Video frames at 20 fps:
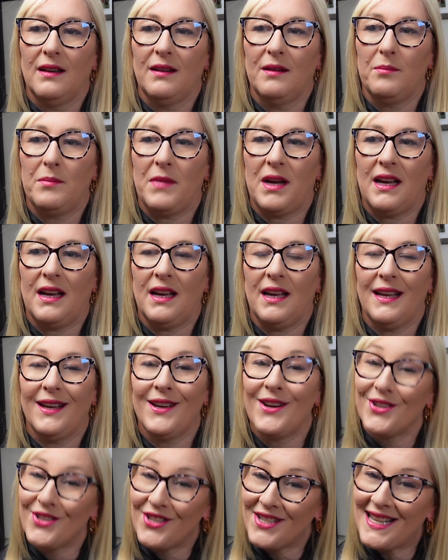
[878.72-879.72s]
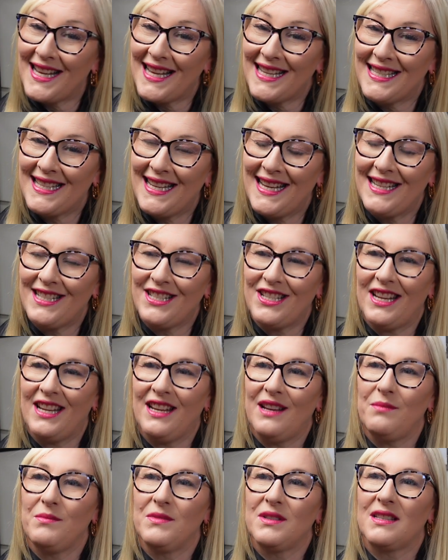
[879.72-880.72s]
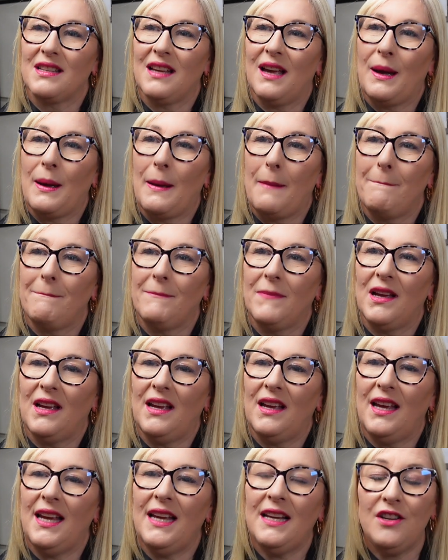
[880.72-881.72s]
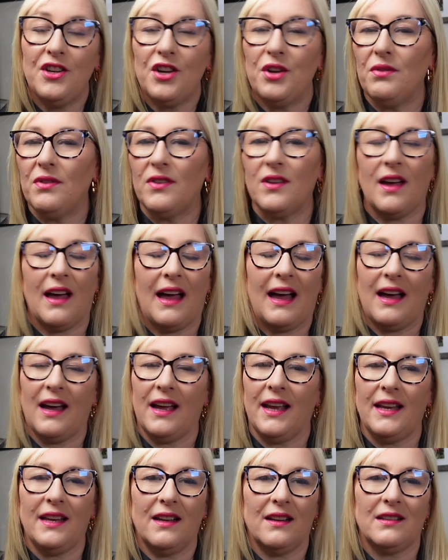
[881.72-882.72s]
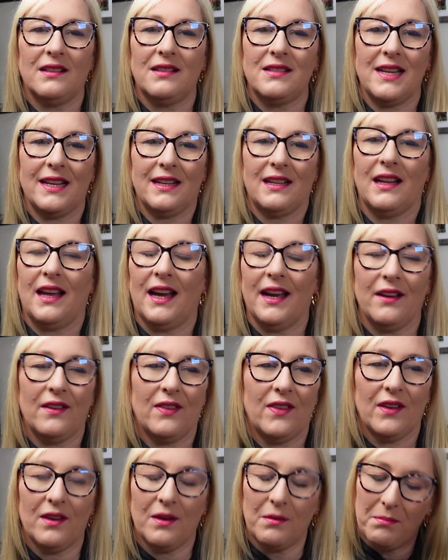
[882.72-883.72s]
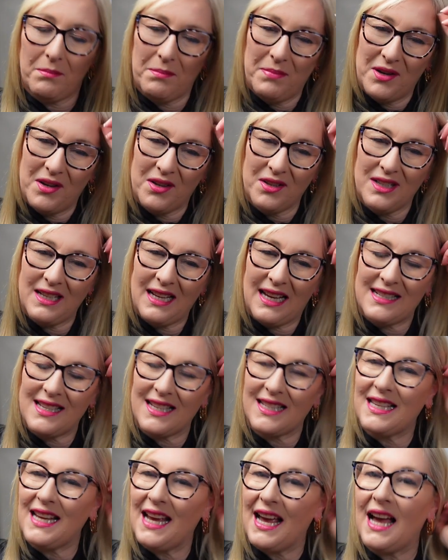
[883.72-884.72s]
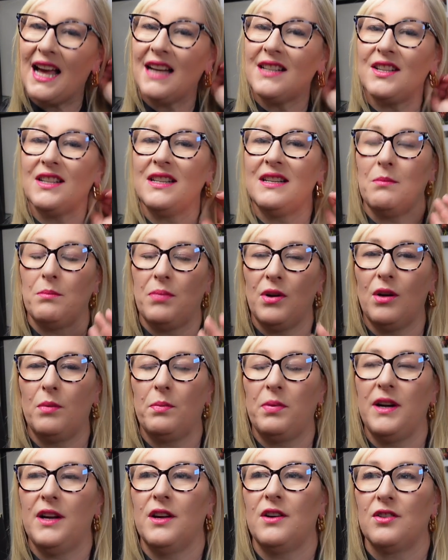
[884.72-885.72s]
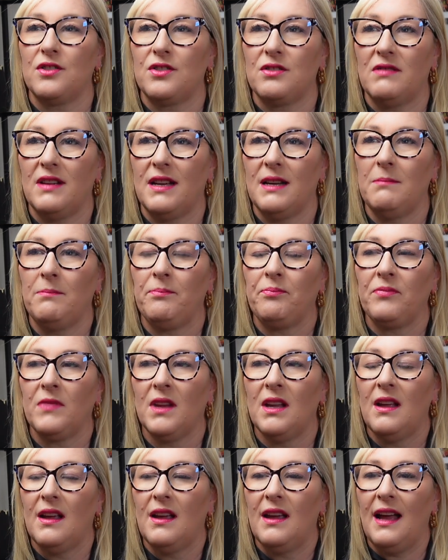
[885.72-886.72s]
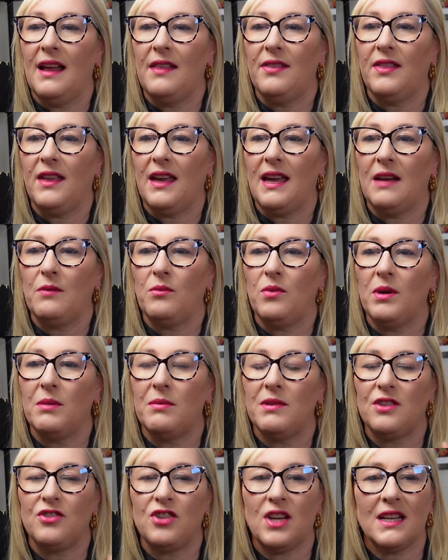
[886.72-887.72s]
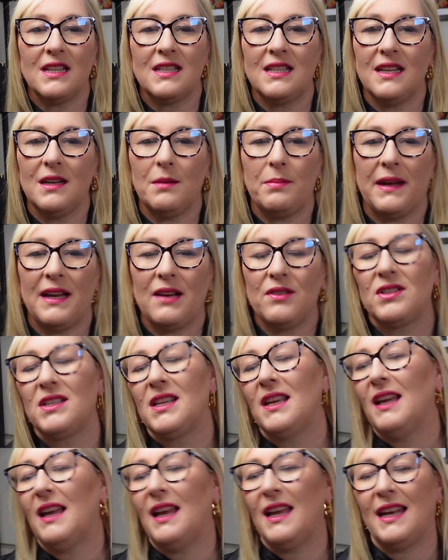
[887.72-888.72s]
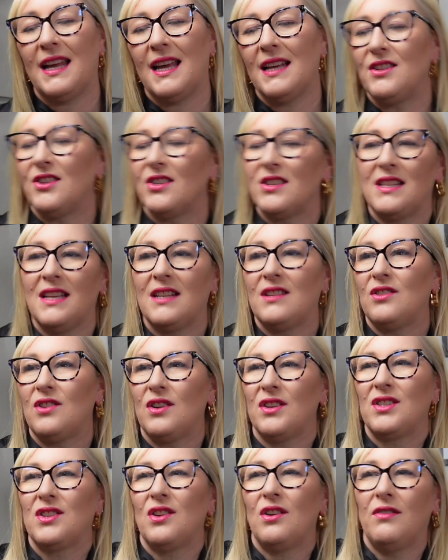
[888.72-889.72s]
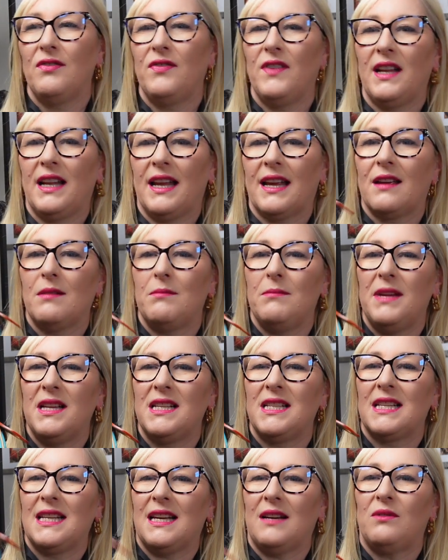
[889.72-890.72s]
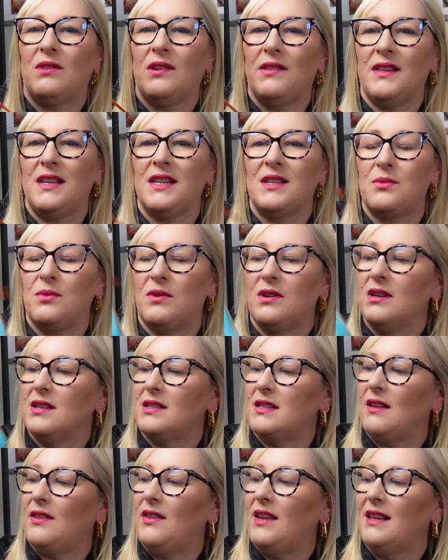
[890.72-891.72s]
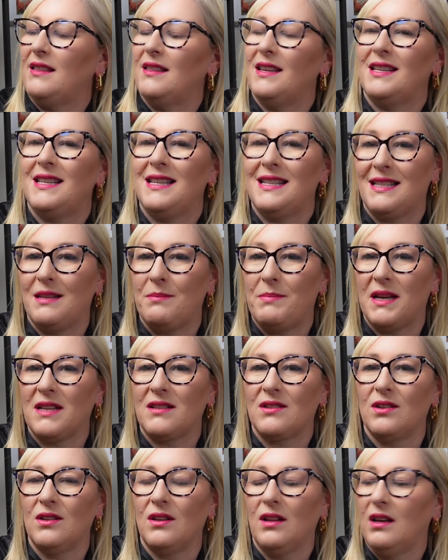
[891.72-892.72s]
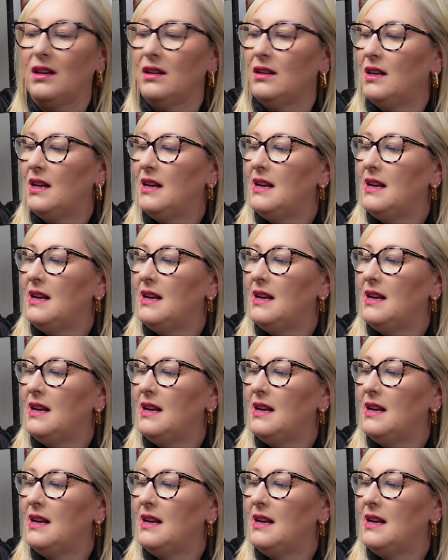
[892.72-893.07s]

my gorgeous SA James, he knew that I did like them, but as I say, I didn't put a pre-order in. And then we were chatting about it, and I just said, I sort of feel like I missed out on this one because I think this is the best colour.